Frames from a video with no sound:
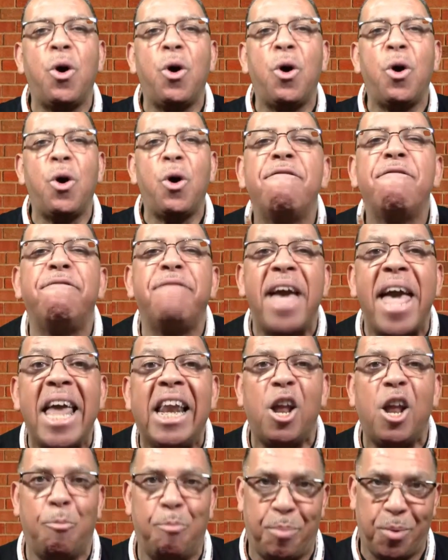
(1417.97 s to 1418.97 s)

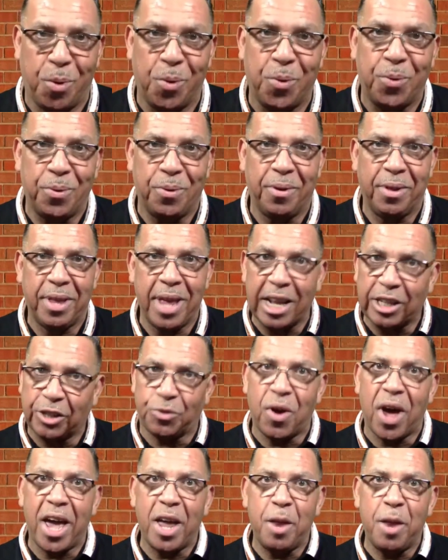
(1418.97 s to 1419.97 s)
available. That's
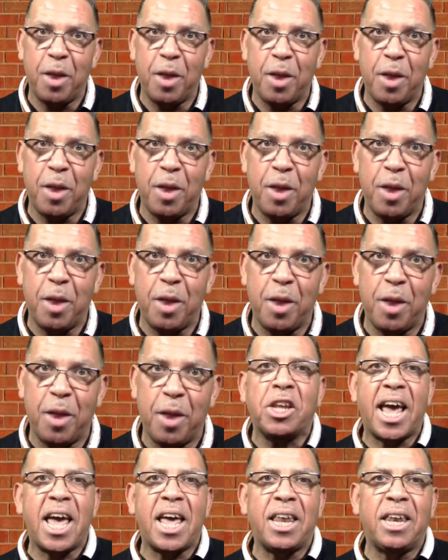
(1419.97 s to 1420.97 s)
right. Put
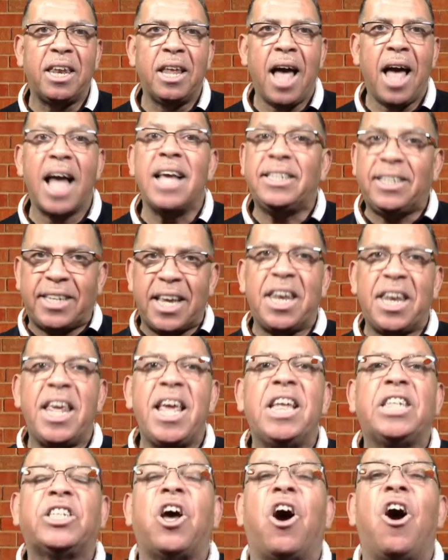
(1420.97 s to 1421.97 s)
it in the chat.
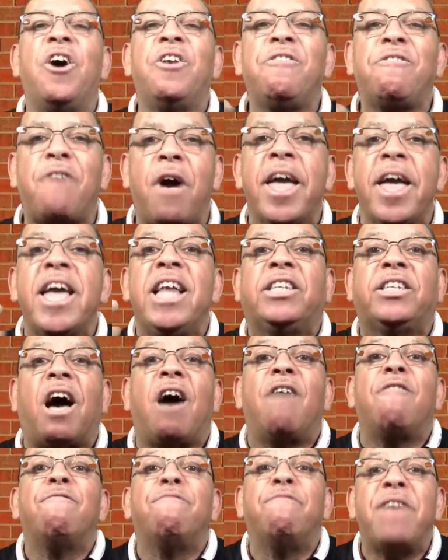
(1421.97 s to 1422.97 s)
I said it's un-
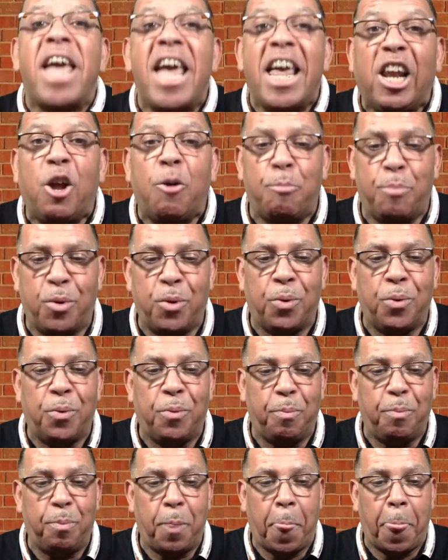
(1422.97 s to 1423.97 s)
it's
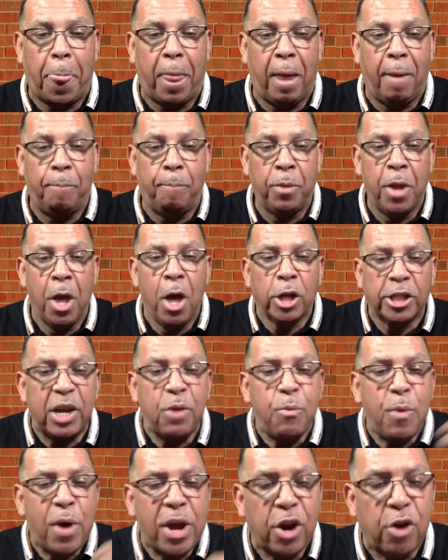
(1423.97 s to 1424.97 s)
available.
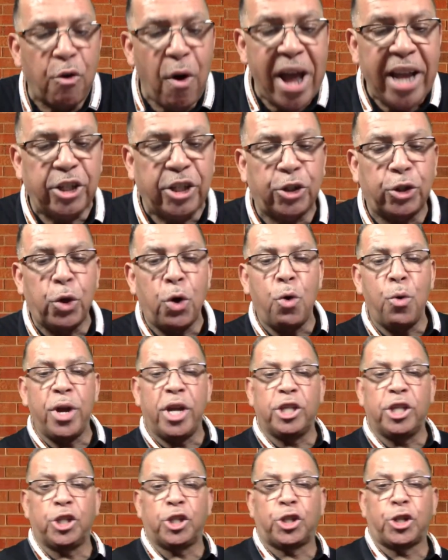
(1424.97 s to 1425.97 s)
See, when Christ
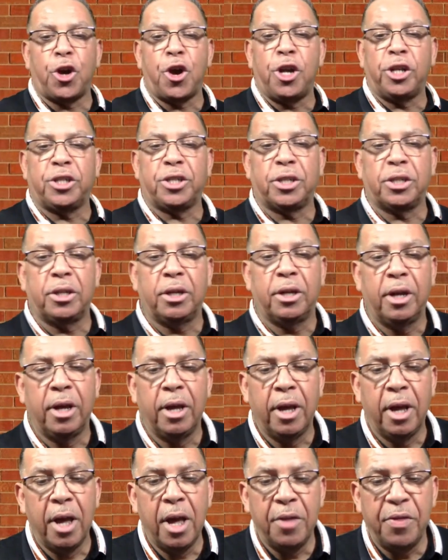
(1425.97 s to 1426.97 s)
told his church
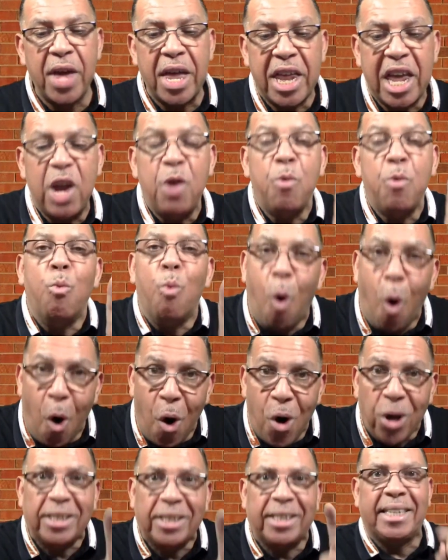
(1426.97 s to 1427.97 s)
that he
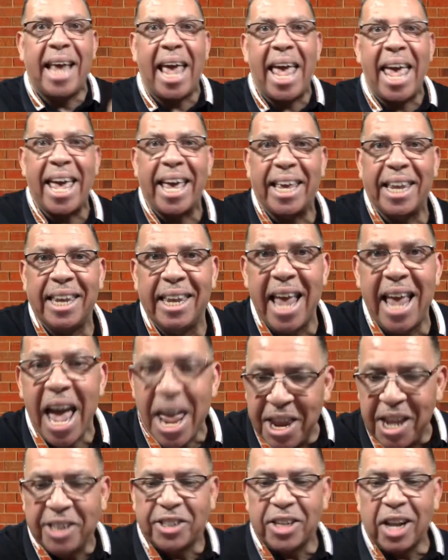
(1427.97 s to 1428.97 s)
was dead
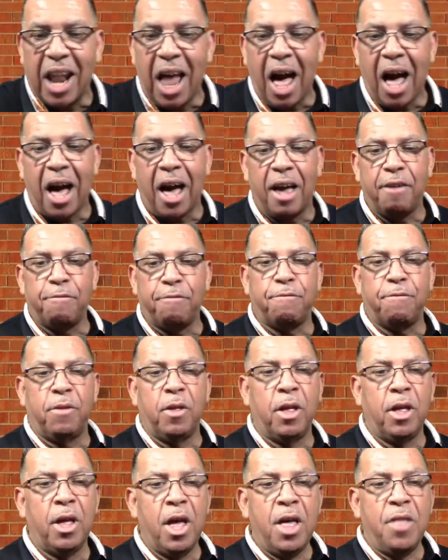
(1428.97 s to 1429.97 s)
and is alive,
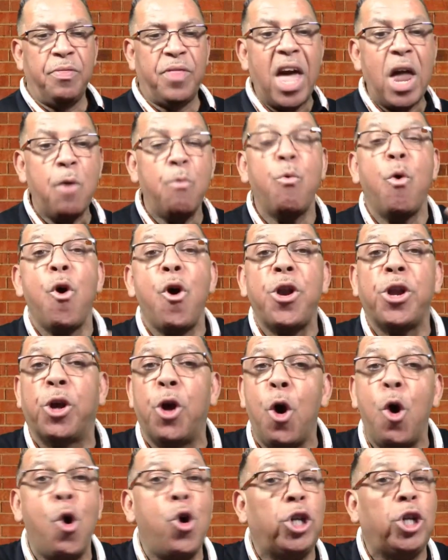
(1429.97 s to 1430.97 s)
that word
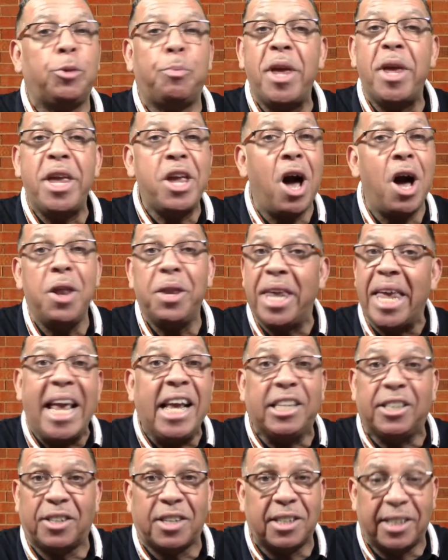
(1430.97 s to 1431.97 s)
goes beyond
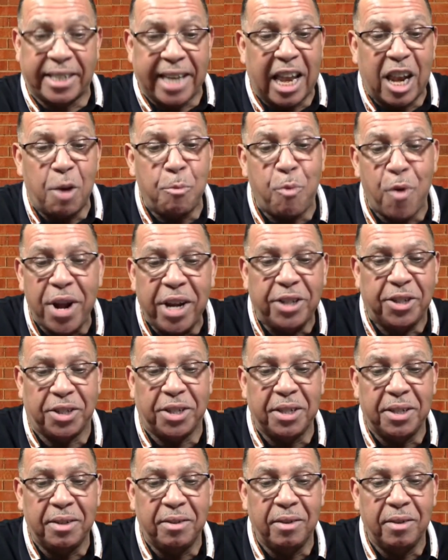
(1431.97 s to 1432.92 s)
Easter celebration.